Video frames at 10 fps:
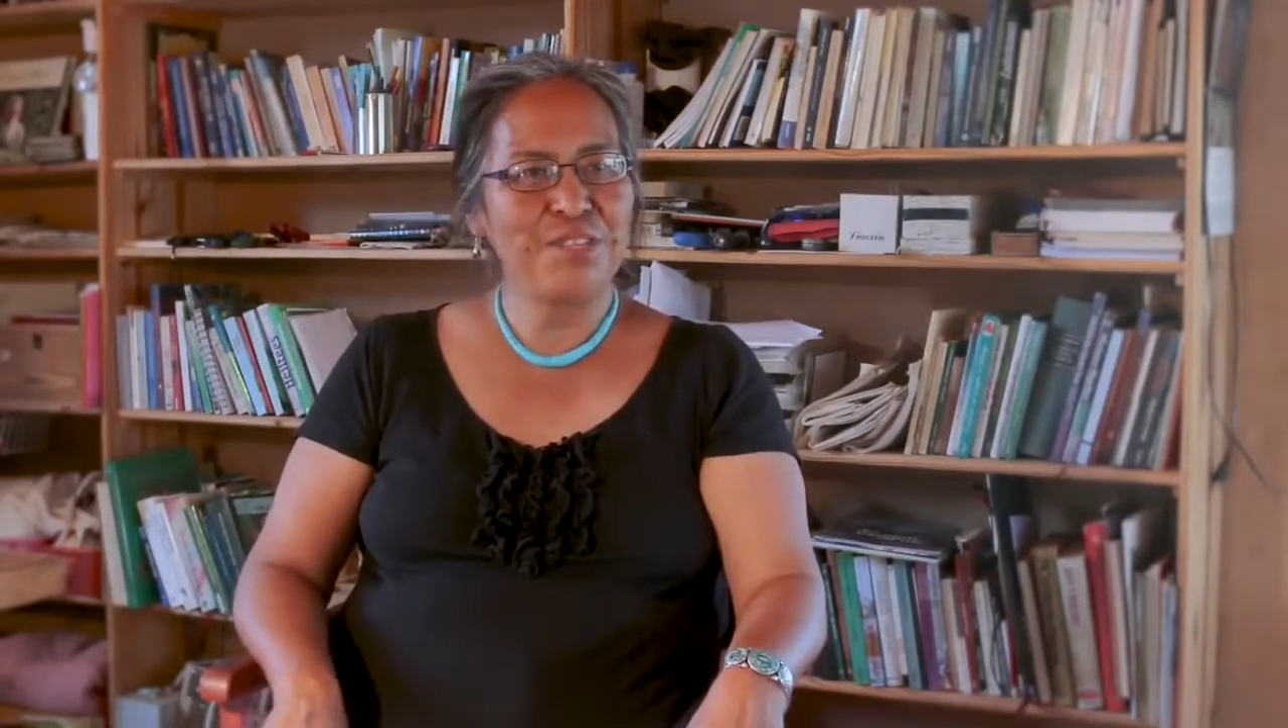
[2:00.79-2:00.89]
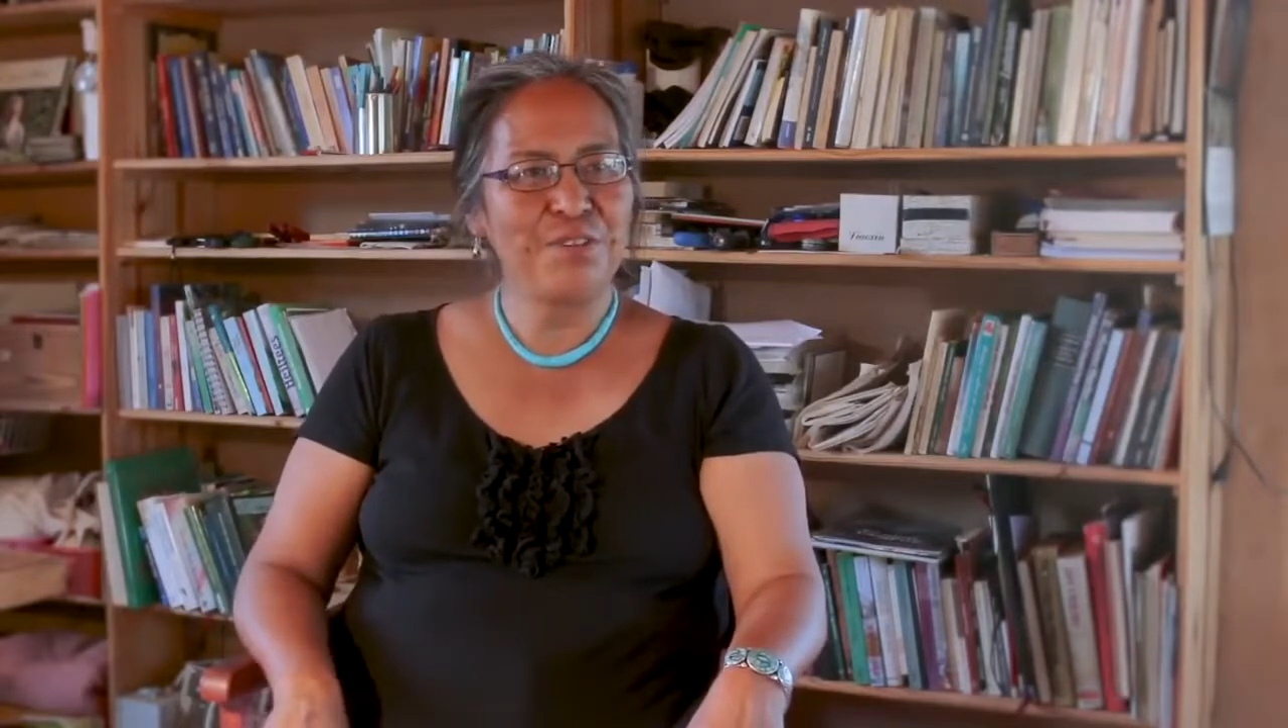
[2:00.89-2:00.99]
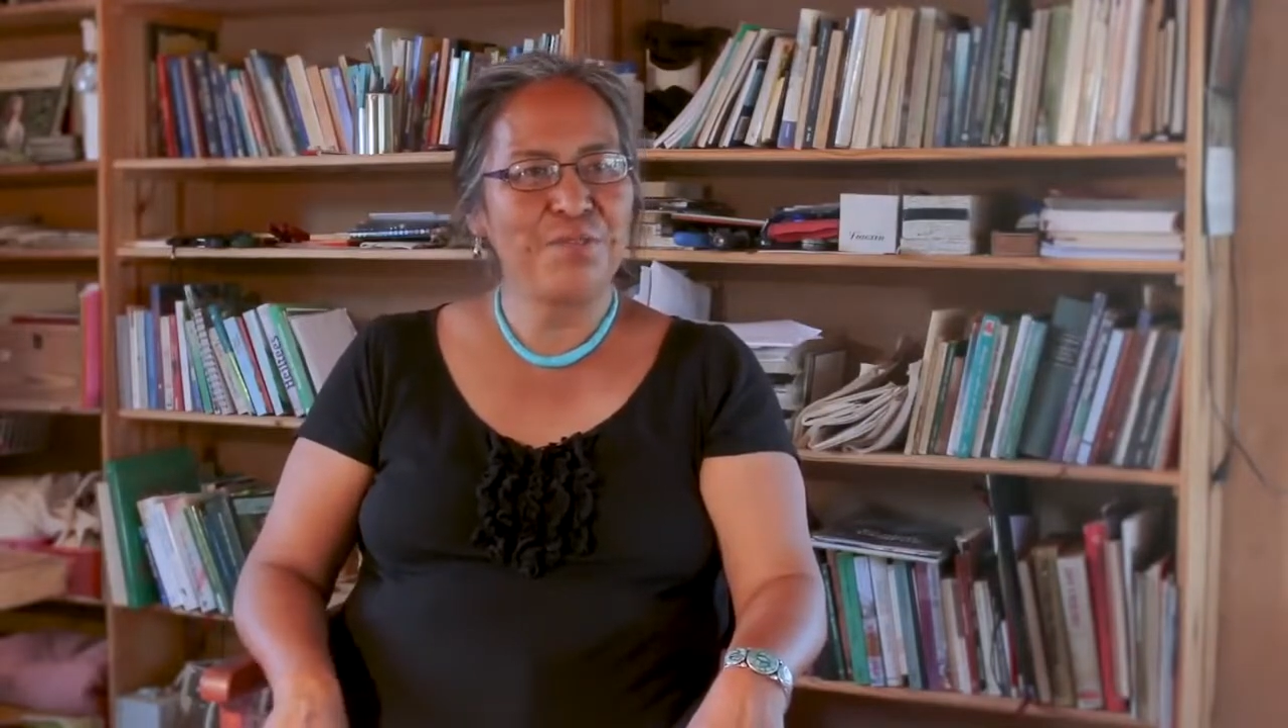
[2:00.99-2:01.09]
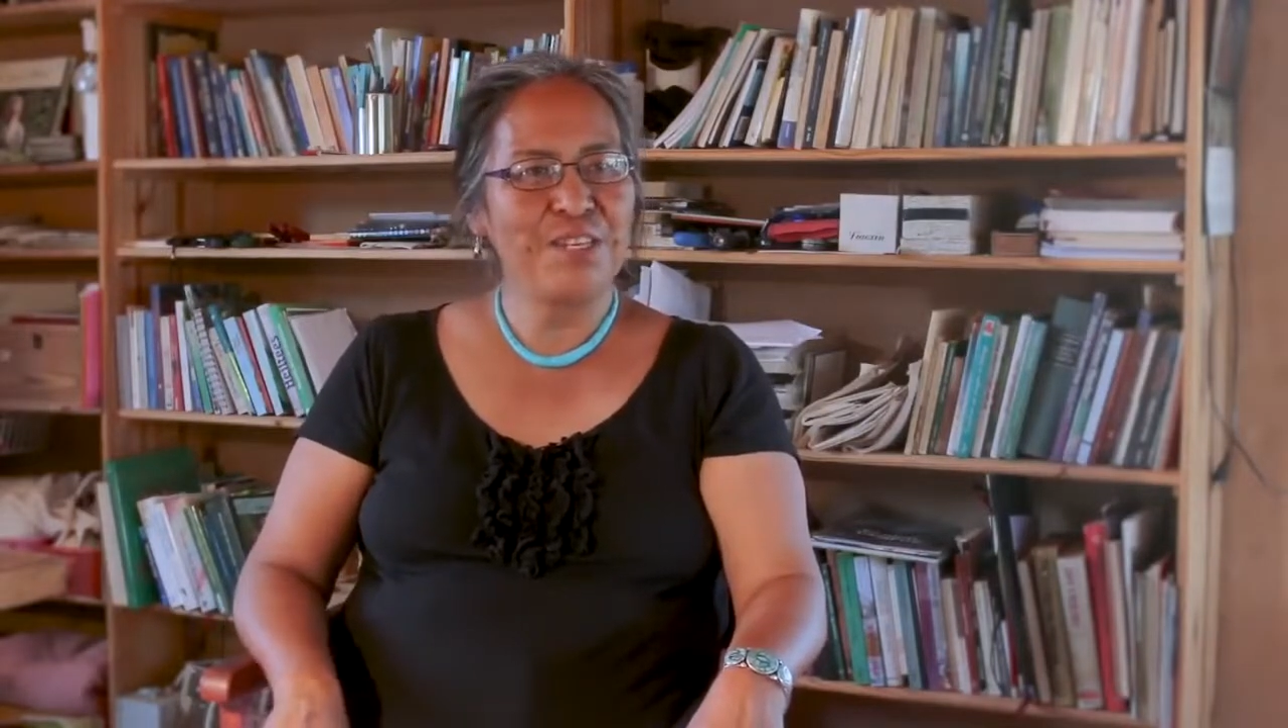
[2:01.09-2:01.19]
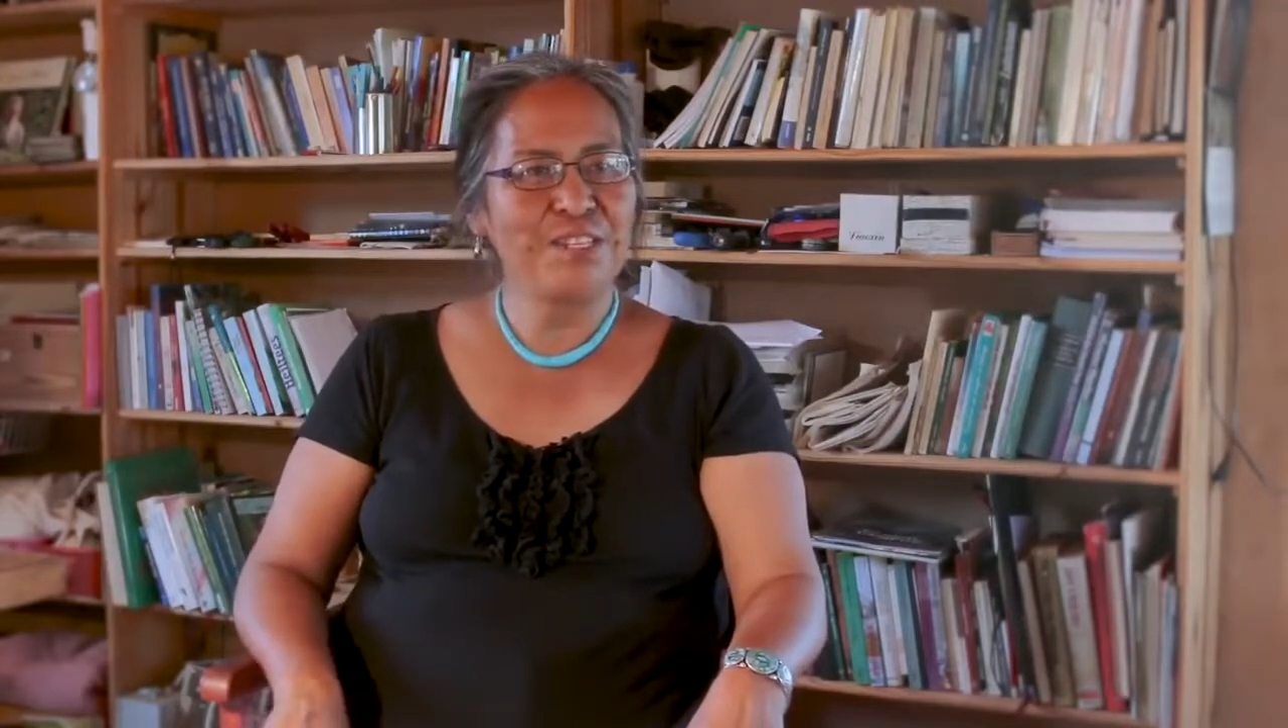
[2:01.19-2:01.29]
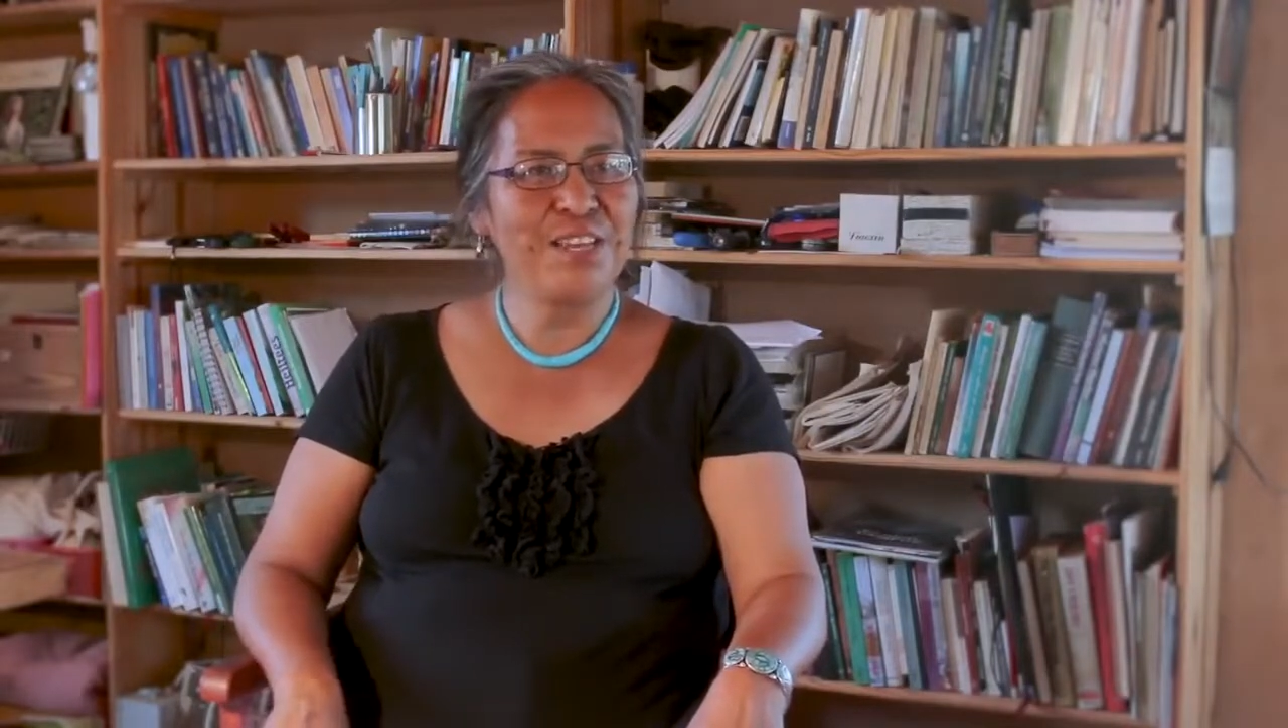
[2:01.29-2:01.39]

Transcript: 3 weeks